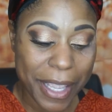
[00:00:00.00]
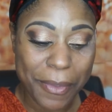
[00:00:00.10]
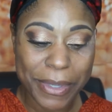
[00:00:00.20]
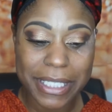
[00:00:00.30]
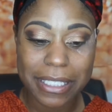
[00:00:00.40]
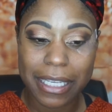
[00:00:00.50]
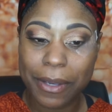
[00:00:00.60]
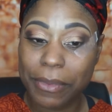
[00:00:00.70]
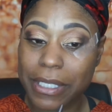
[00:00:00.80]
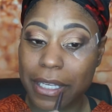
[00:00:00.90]
It was
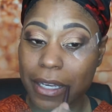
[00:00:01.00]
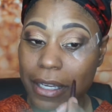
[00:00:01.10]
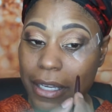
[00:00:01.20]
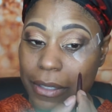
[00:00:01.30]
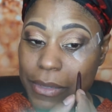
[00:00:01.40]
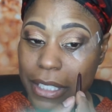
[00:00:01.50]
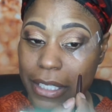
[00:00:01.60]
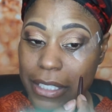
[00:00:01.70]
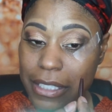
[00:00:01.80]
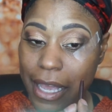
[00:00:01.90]
a
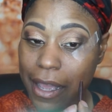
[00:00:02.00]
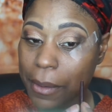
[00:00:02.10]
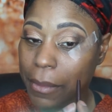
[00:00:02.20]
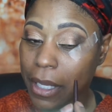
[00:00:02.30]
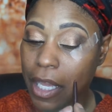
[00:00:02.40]
good time.